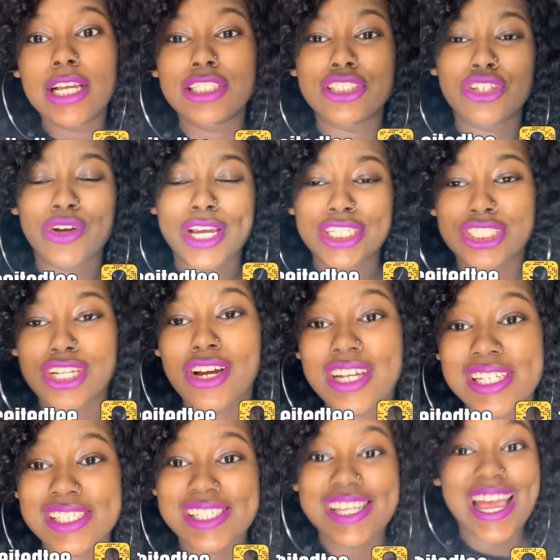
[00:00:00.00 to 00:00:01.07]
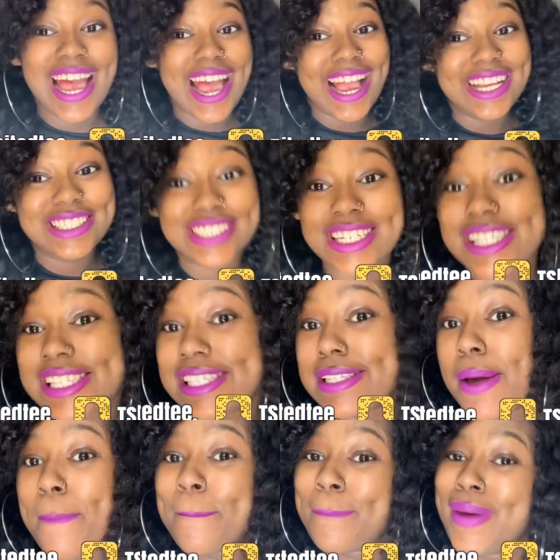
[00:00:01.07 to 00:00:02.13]
So as y'all can see, I just
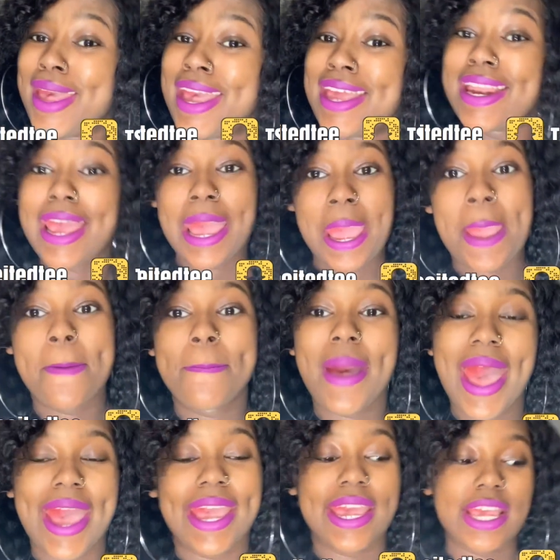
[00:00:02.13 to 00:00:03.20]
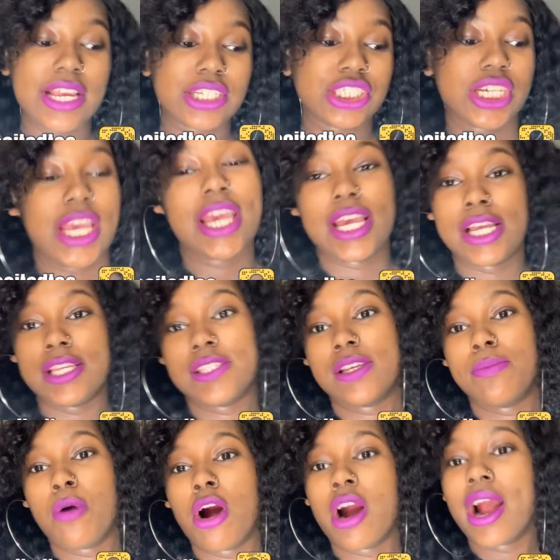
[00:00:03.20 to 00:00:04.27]
made a package and
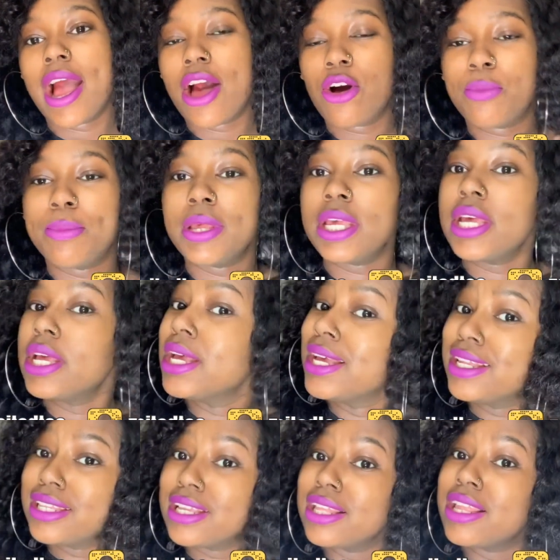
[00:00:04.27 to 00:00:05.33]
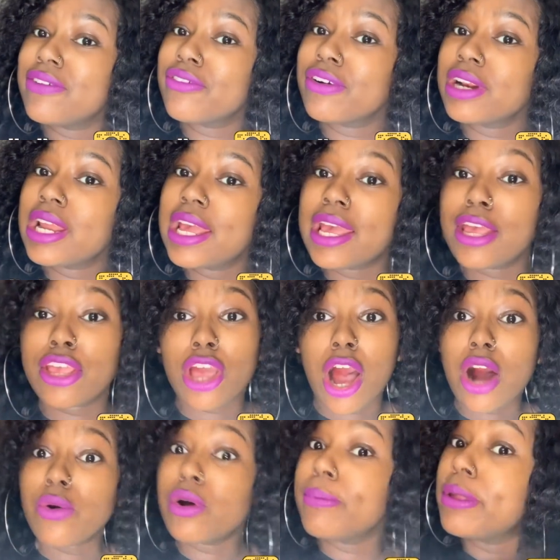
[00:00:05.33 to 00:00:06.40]
tomorrow I'll be delivering it and y'all
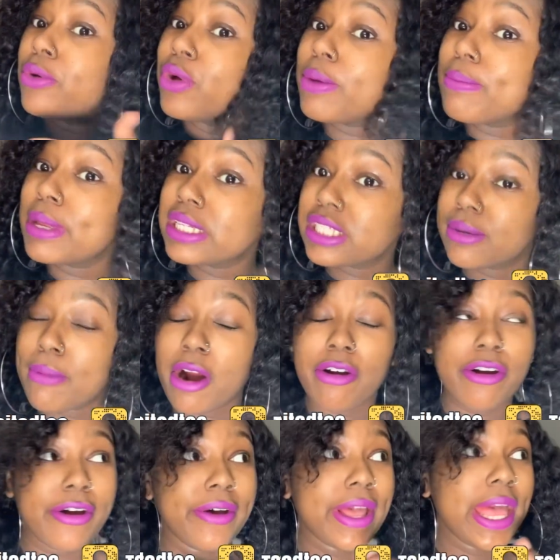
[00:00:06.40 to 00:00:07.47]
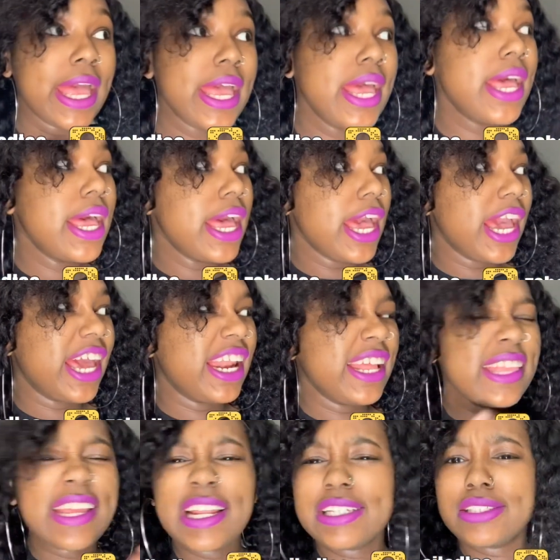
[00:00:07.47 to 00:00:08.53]
will be with me tomorrow, okay? And I
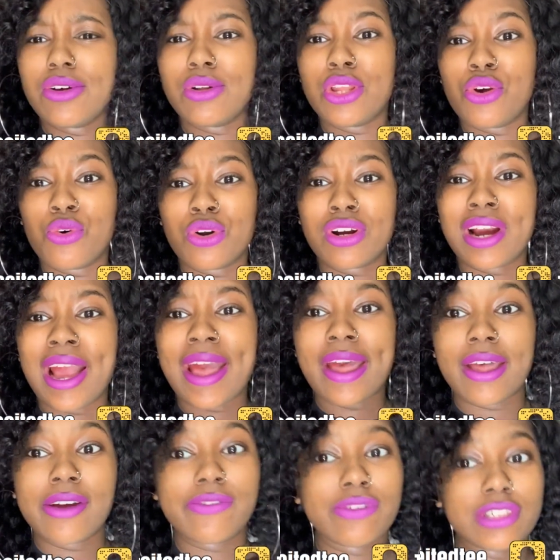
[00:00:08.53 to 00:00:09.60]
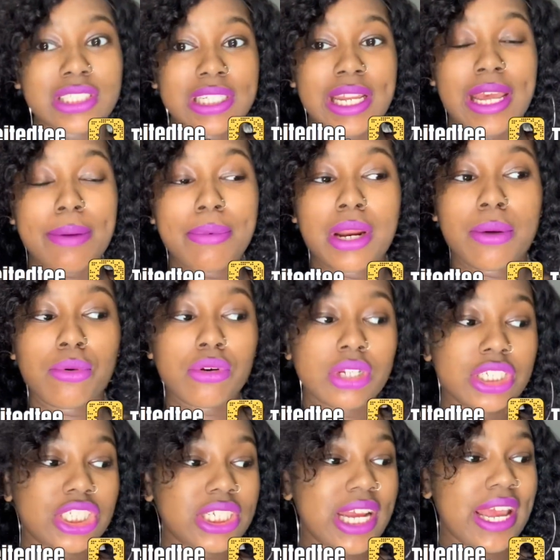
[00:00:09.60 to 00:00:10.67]
think that's the only order I have for today, but I'm gonna
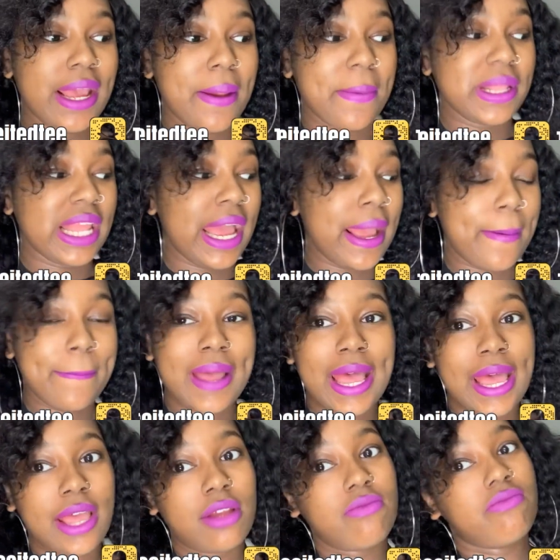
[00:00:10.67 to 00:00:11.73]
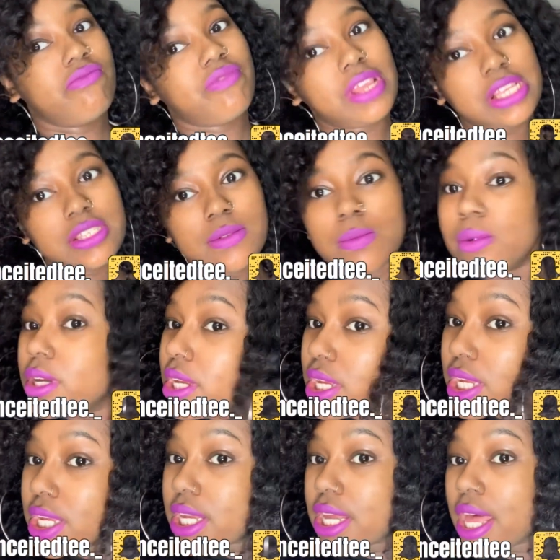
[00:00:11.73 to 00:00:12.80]
check like my
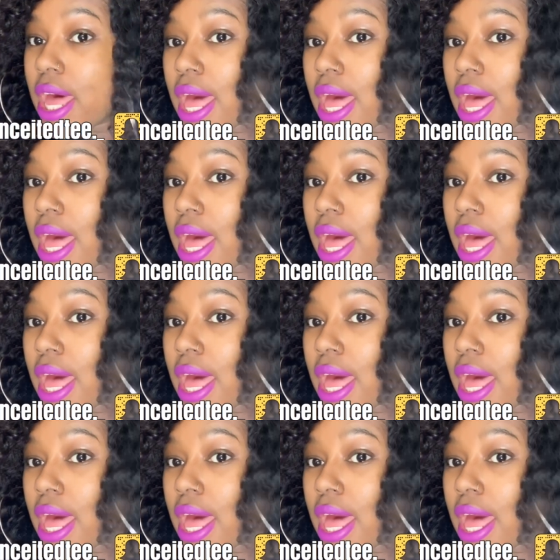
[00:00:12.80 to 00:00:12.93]
Facebook,